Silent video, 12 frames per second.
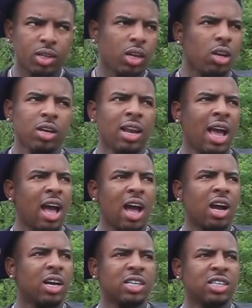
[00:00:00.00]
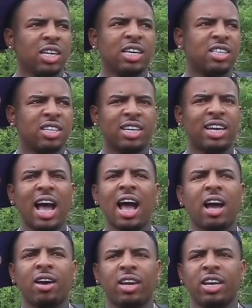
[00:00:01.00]
y'all, nah, cause got niggas will
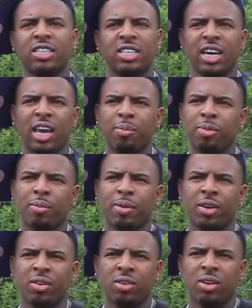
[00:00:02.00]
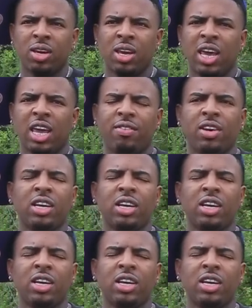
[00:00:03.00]
die that shit happen, bro. Yeah, yeah. If yeah.